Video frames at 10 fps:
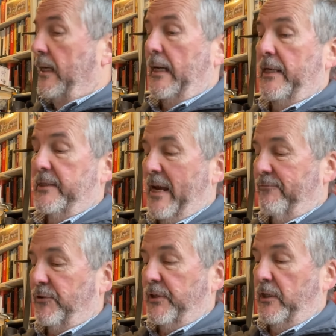And
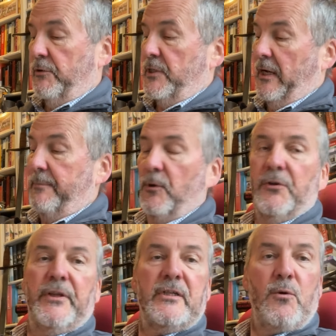everything you type on
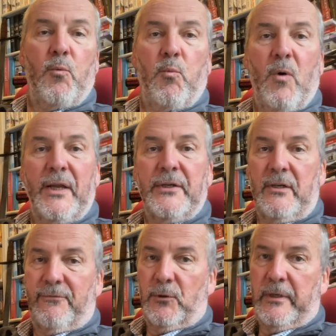this
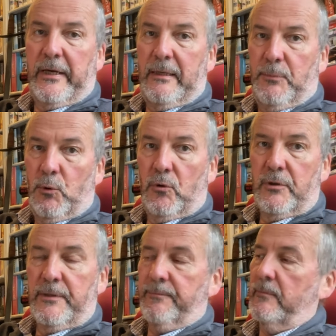wonderful keyboard,